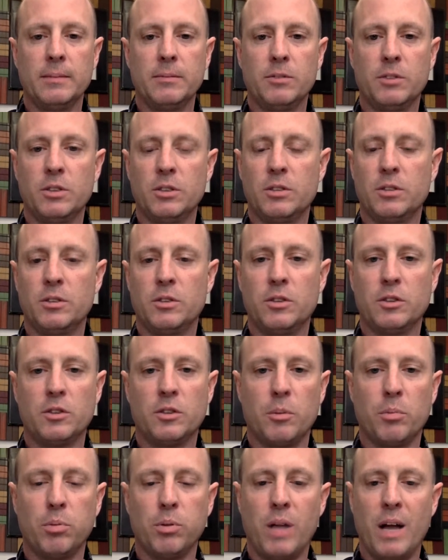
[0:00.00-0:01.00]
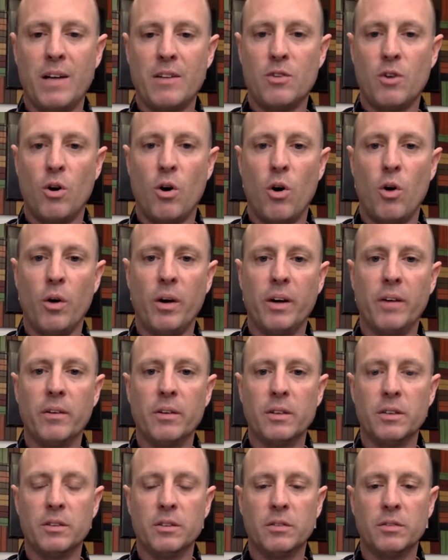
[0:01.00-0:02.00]
just apply to all
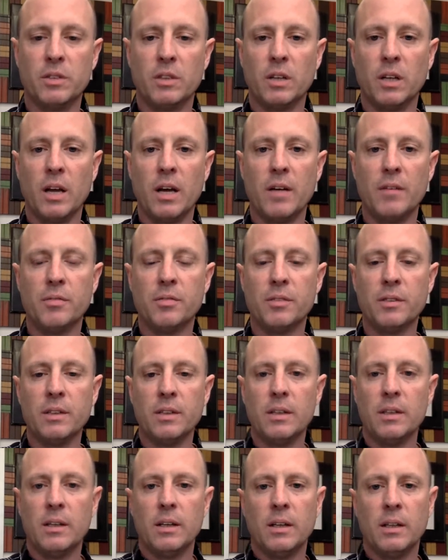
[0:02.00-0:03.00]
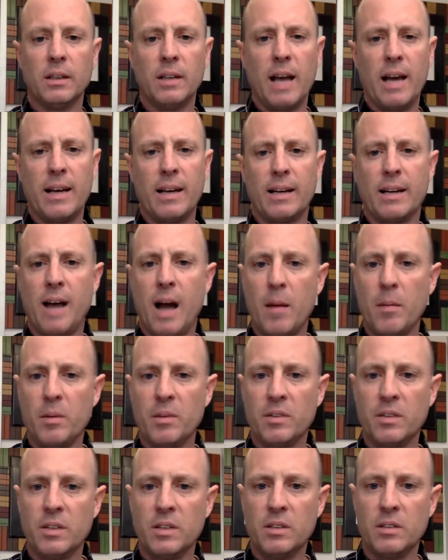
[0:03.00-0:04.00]
areas of your life. A lot of
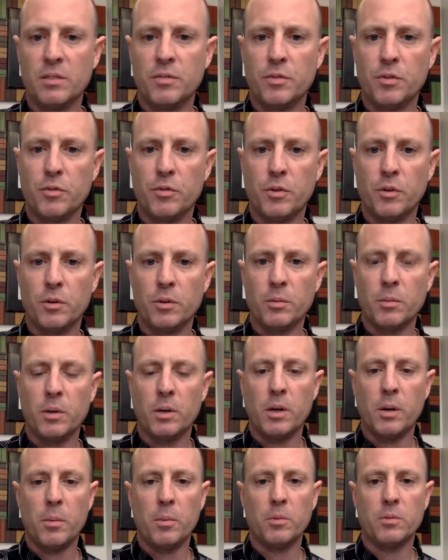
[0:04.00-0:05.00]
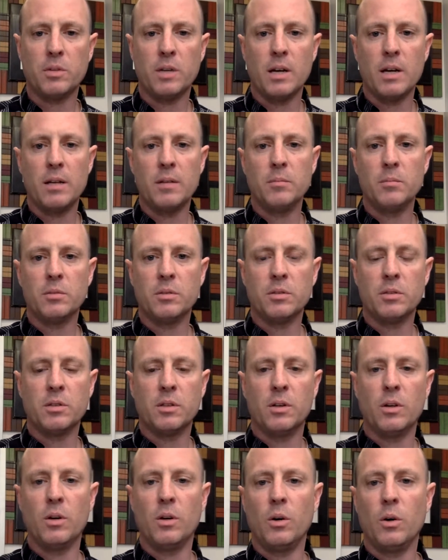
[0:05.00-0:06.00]
common things. If you've heard him a couple times
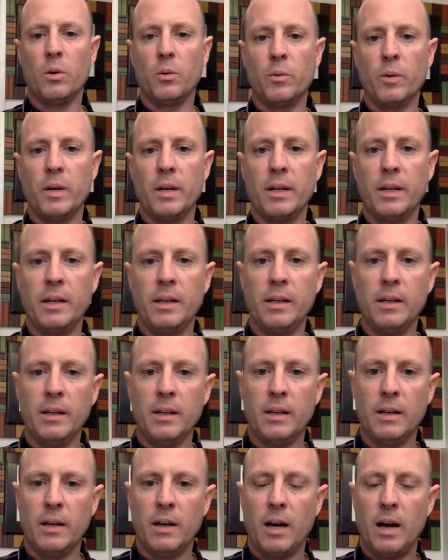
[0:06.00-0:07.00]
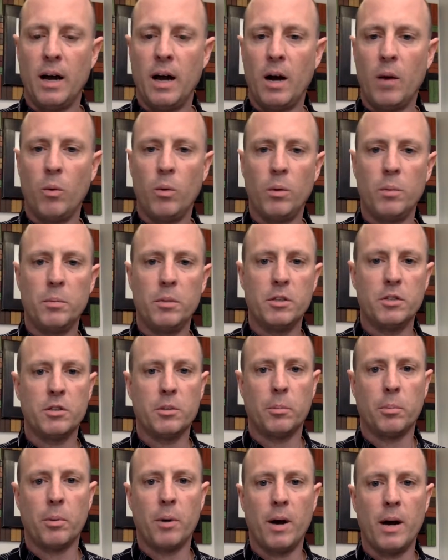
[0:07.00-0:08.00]
already, I wouldn't be
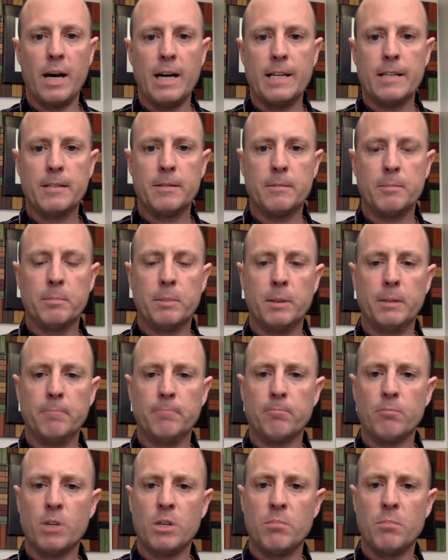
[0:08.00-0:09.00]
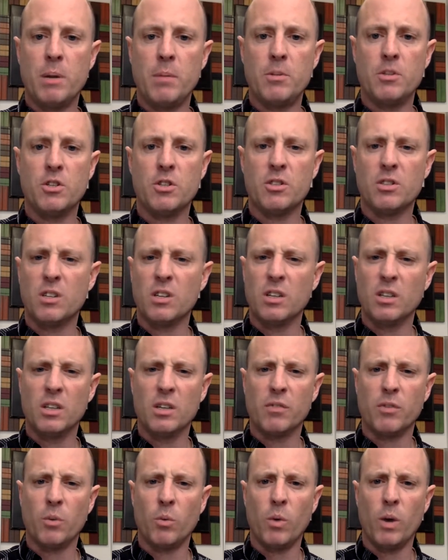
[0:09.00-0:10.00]
surprised, but maybe just in a
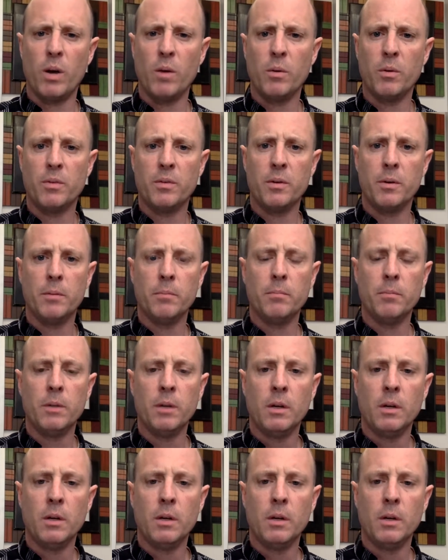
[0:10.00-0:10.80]
different way with him.